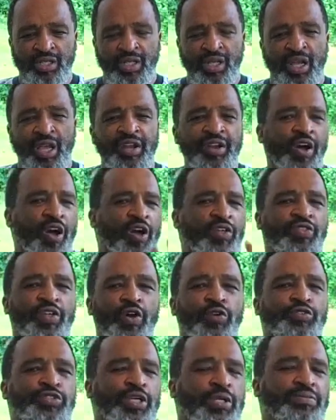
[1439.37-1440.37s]
and
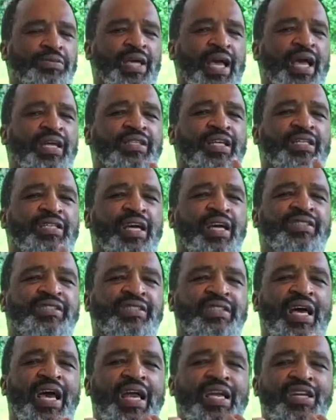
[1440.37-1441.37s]
although sometimes it does not